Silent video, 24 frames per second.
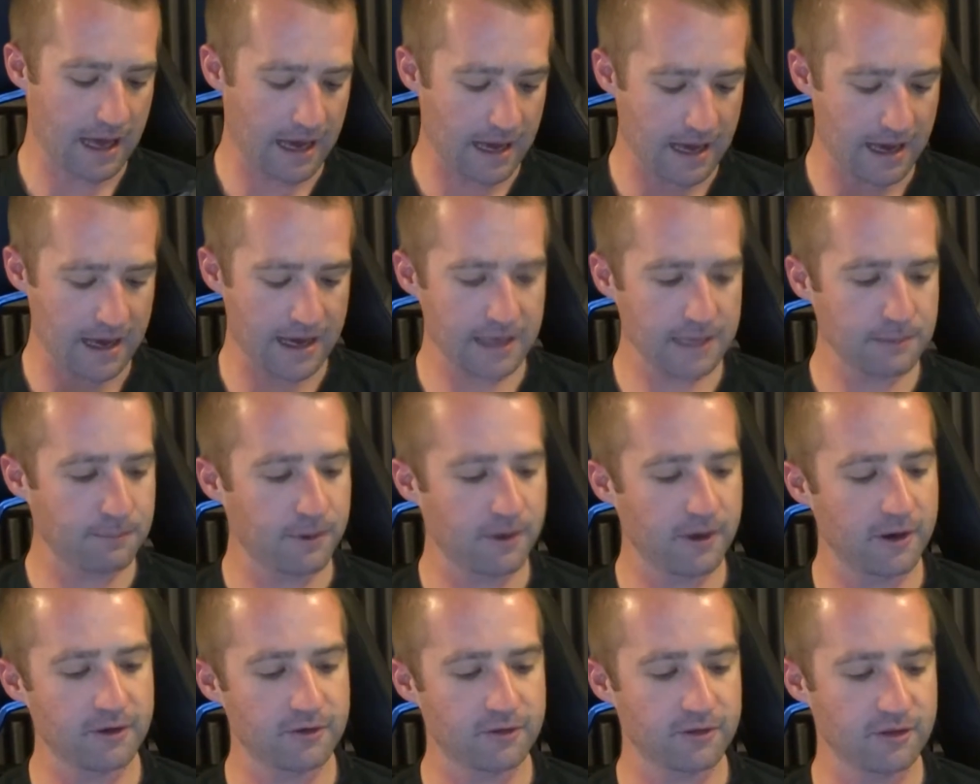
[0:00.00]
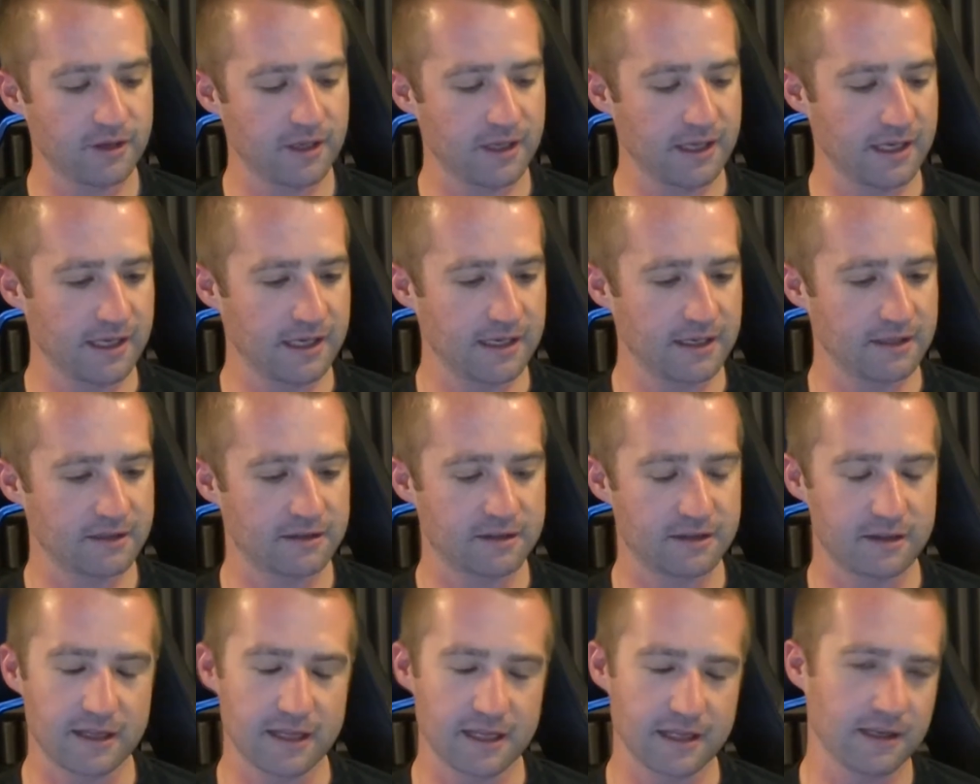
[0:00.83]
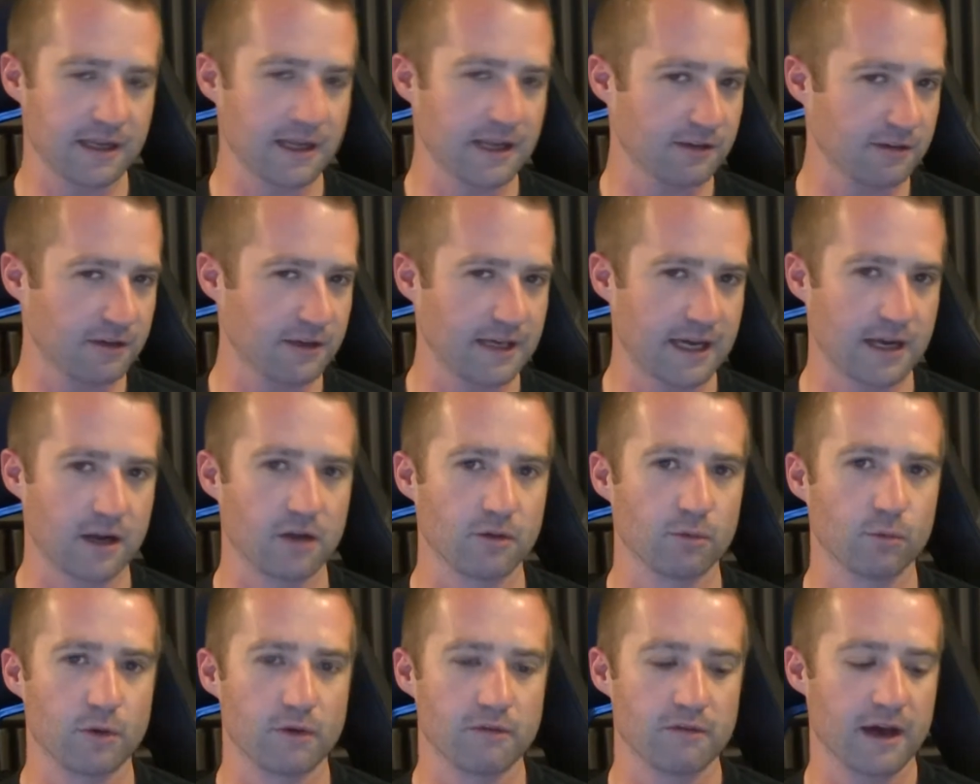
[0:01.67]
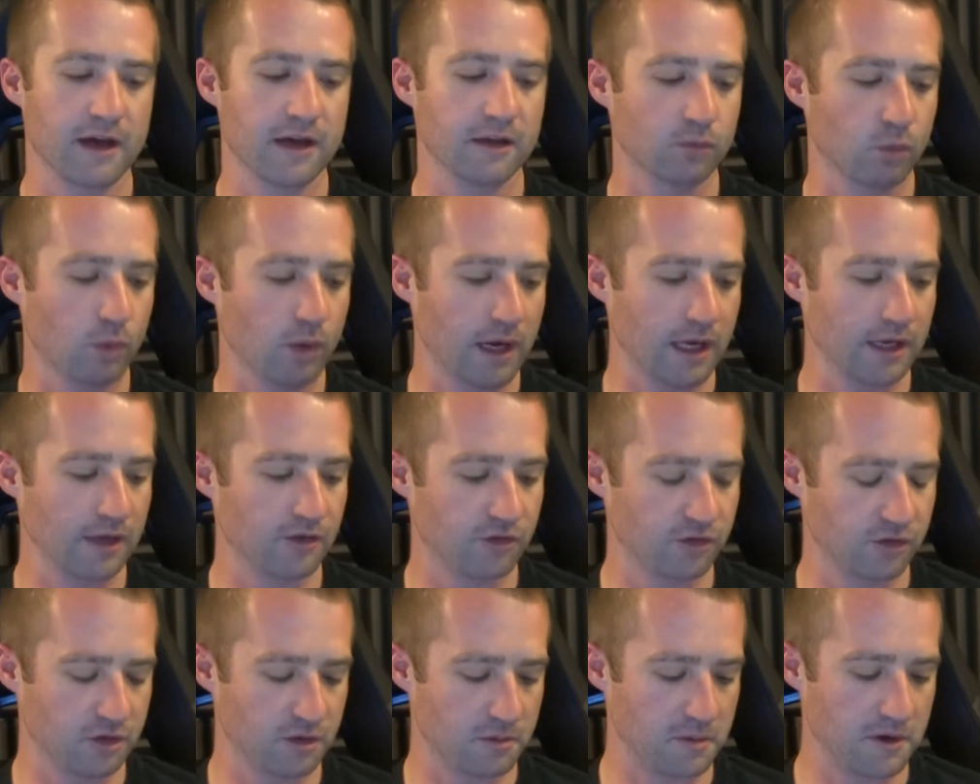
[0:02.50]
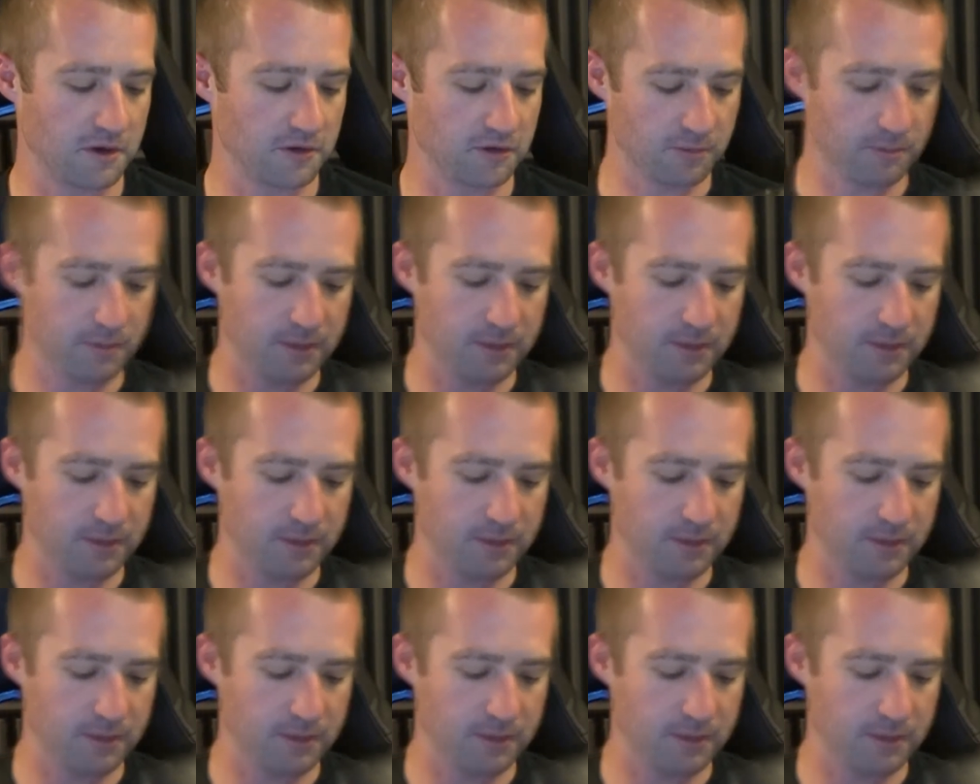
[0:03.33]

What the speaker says: I personally didn't necessarily get on with it as well as some other